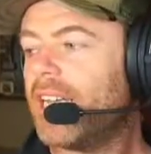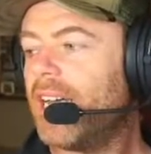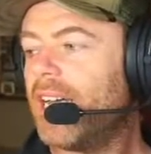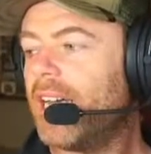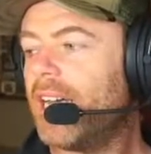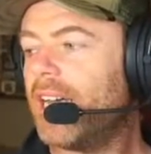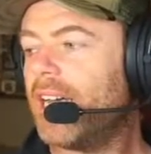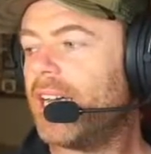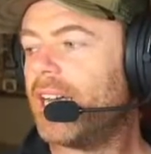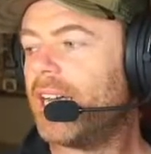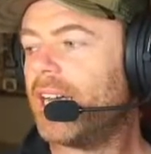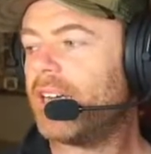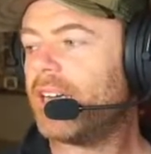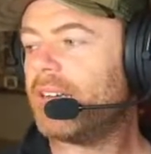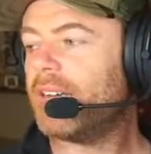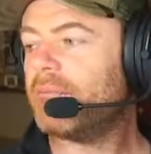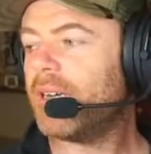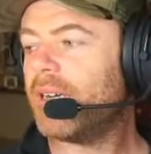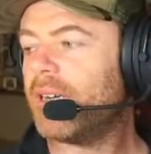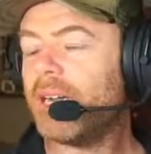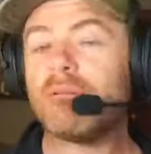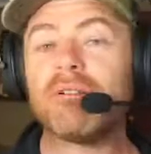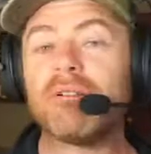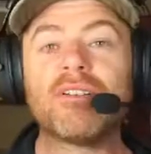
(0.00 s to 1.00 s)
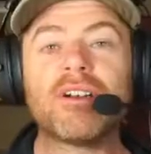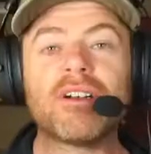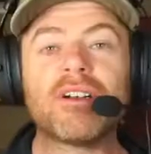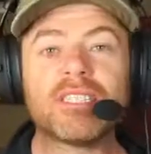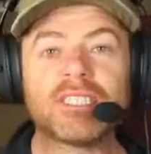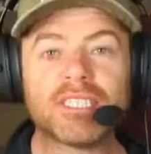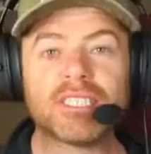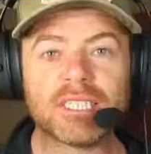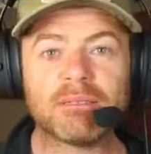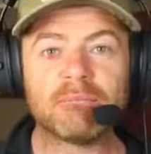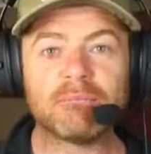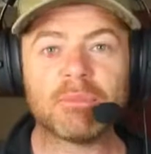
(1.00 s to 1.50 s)
I'm a very
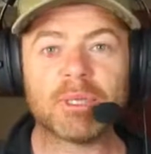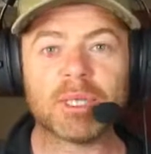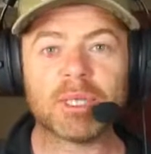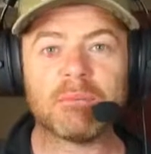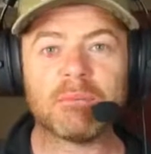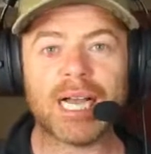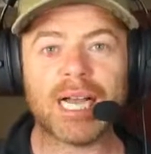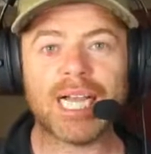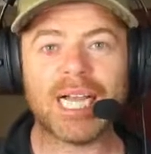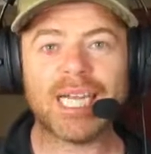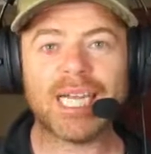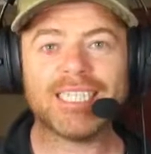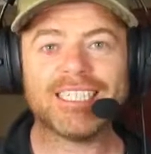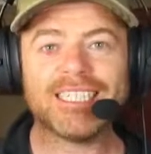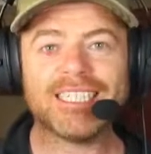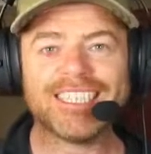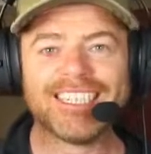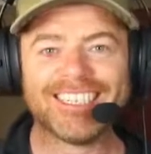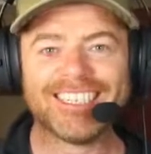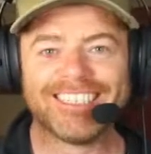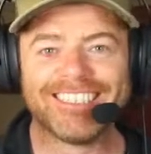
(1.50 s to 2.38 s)
simple man,